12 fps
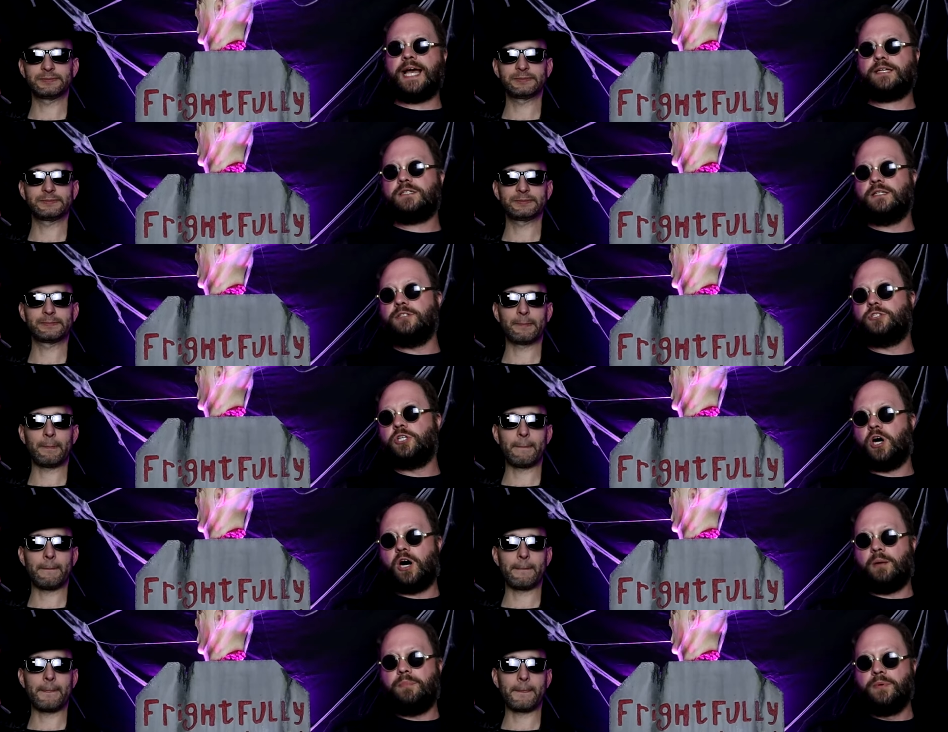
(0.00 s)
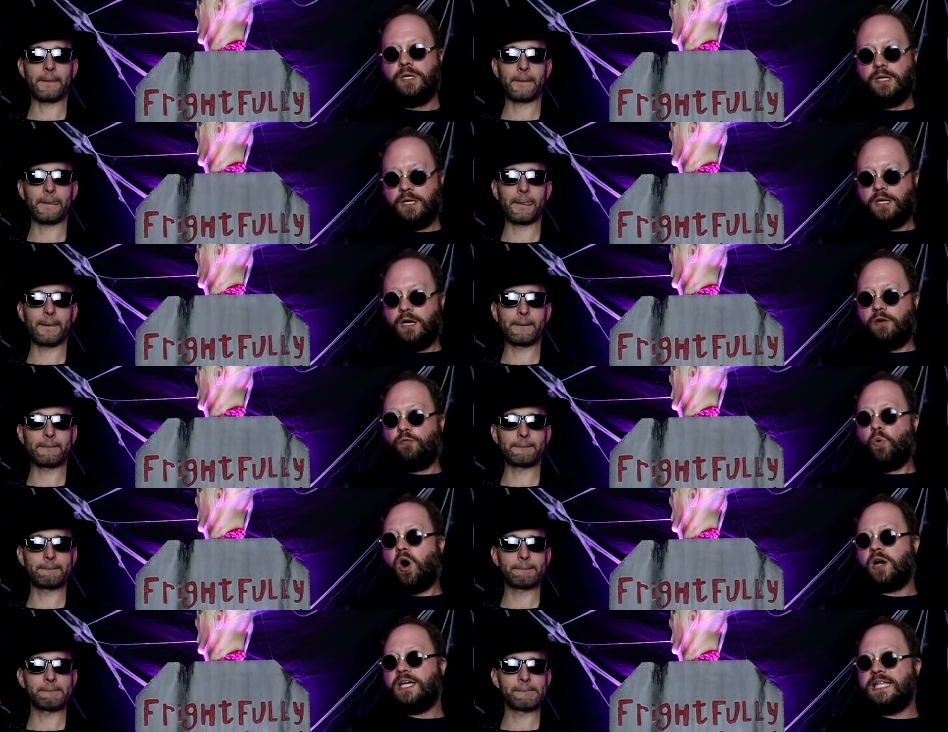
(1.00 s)
Speaker 1: Excellent job of
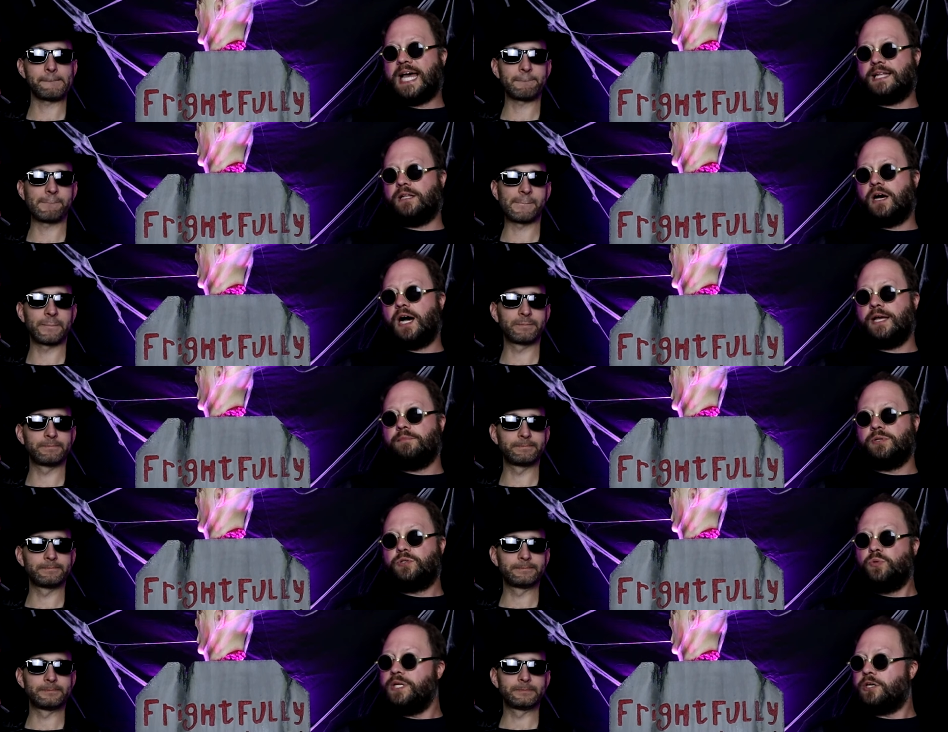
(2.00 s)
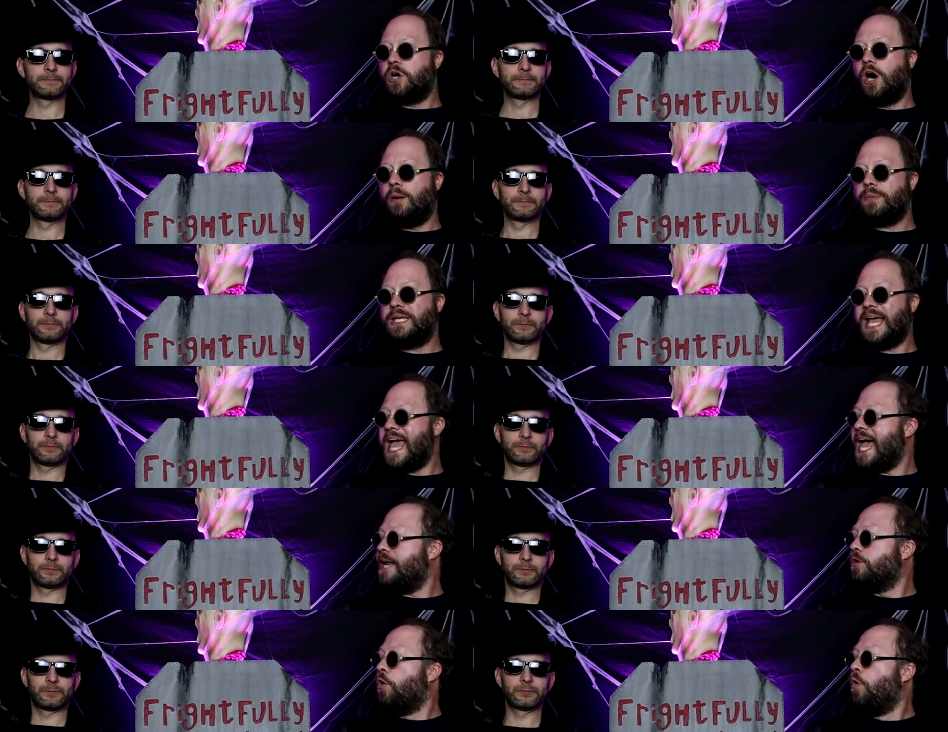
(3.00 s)
walking that line between comedy
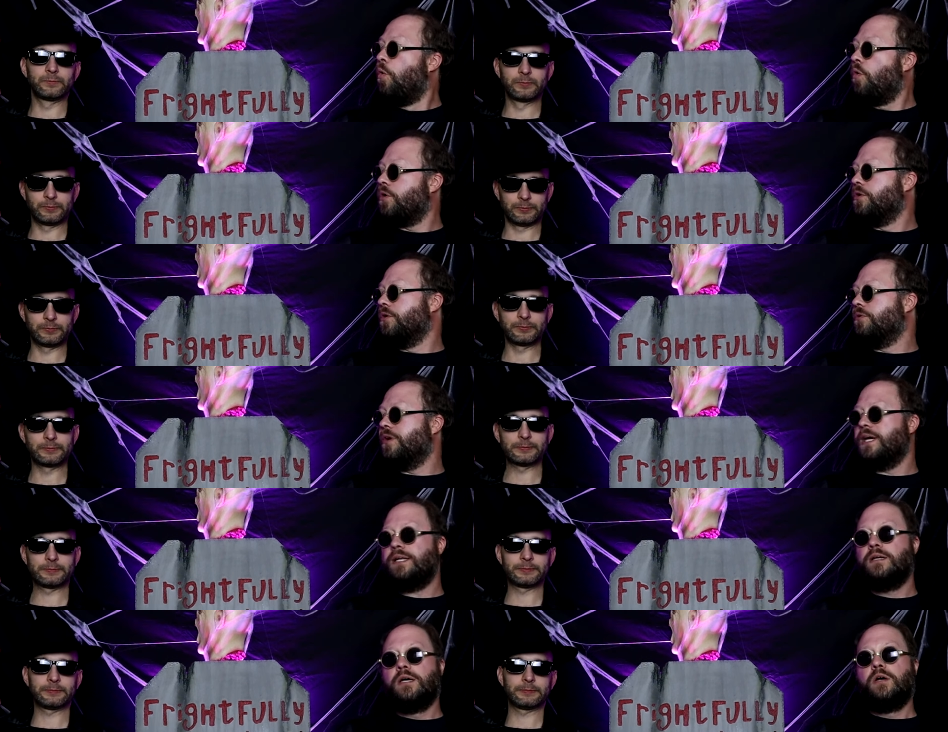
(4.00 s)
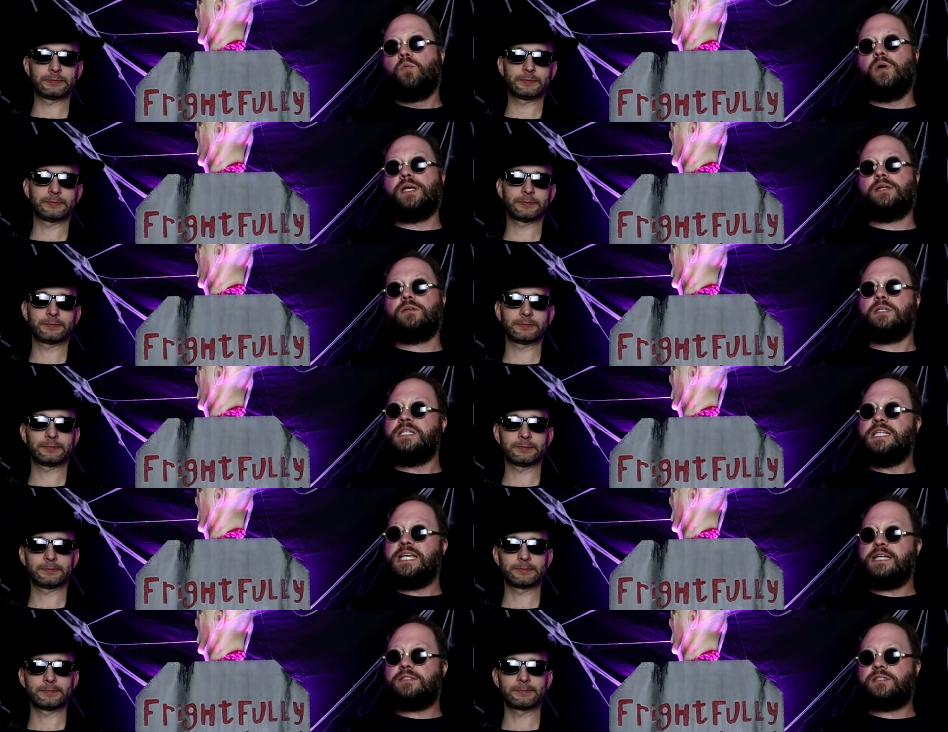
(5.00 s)
and horror, right? When it
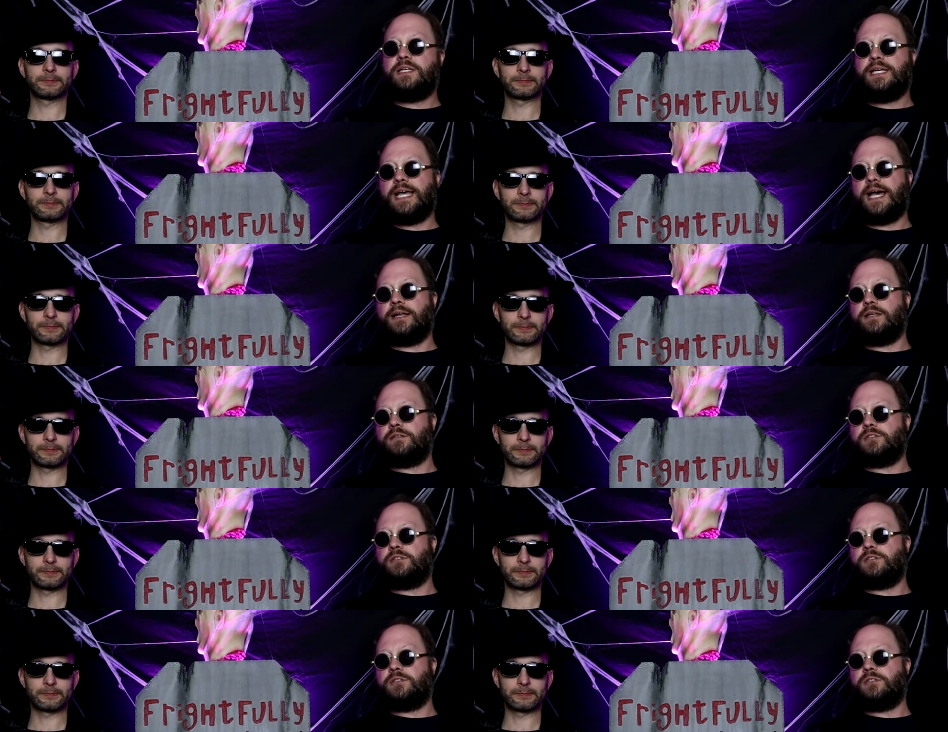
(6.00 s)
needs to get